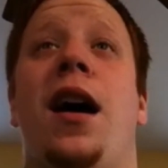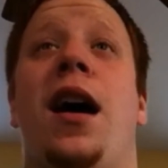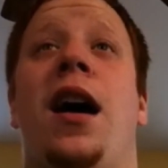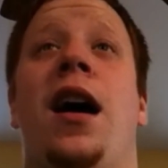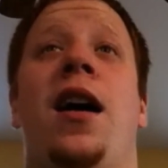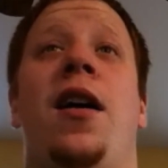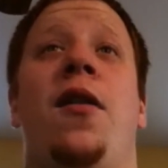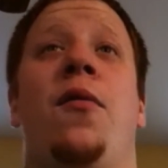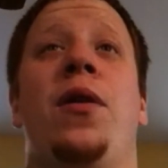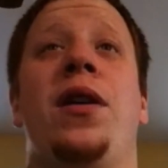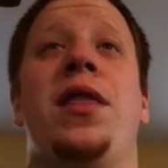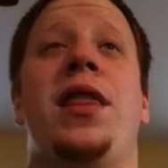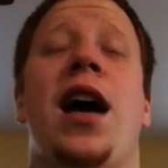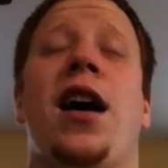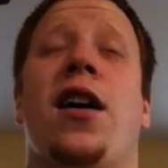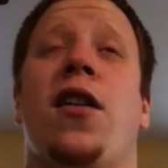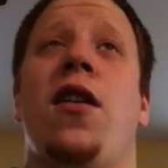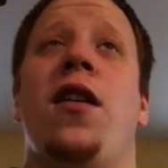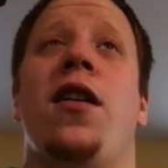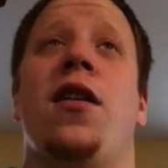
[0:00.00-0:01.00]
With
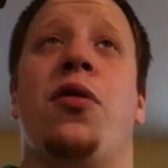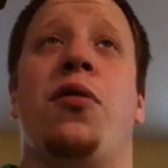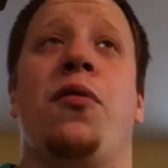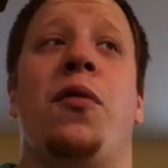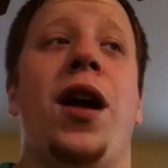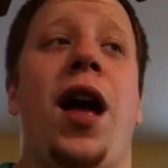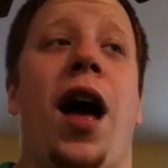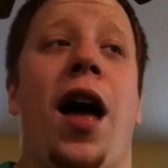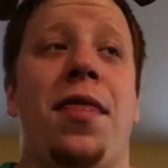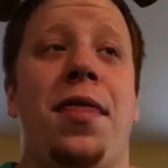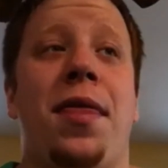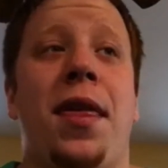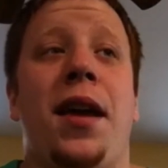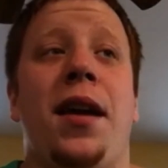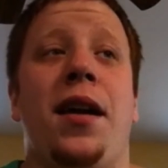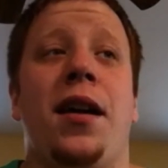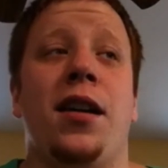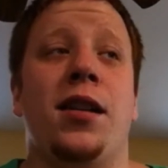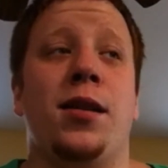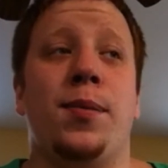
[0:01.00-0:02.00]
that card at 3, I
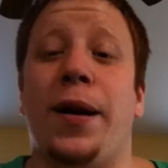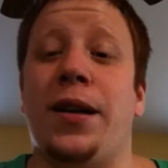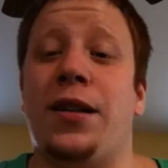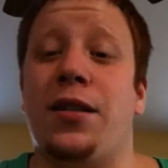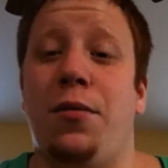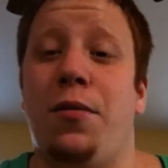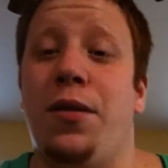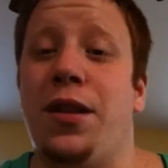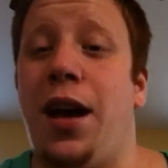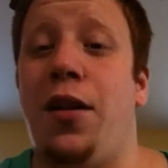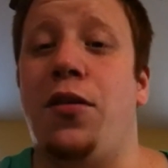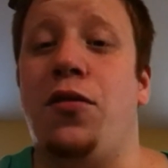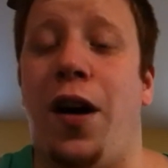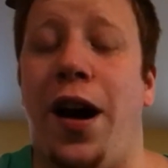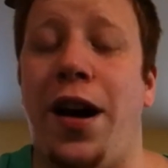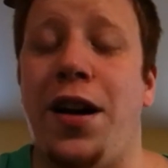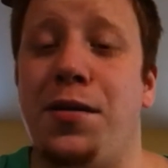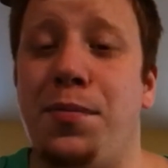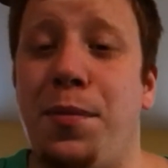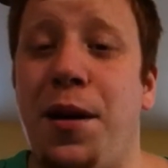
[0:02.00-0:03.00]
think, especially without
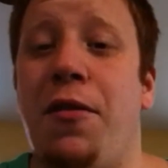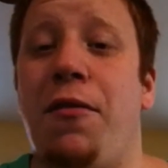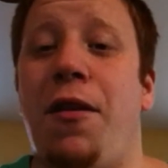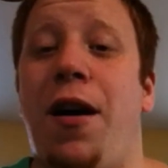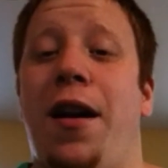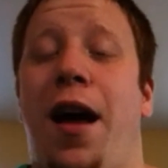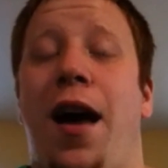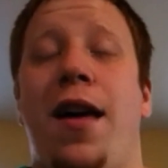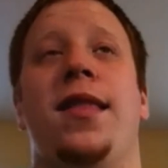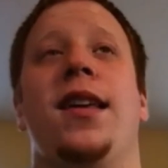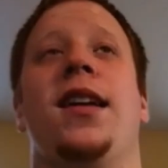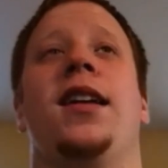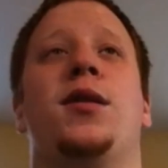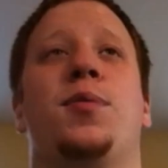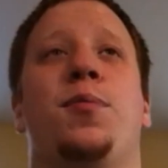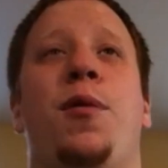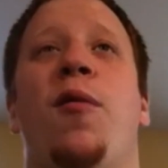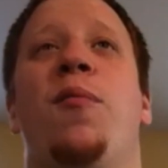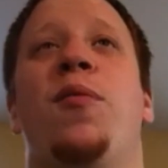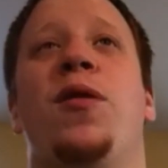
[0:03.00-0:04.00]
dragons being around, I think
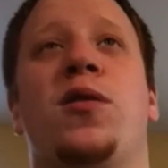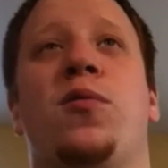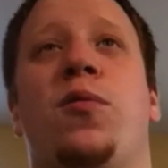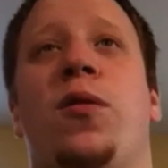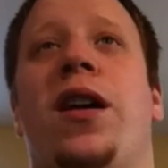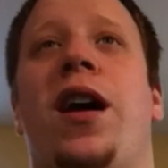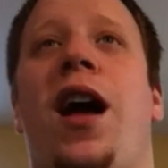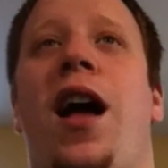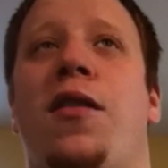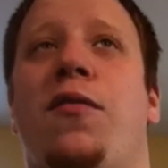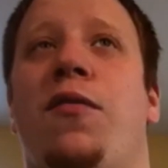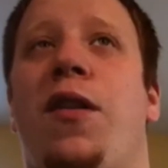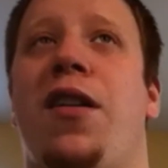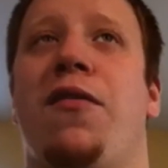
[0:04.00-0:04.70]
Spellbooks would have kind of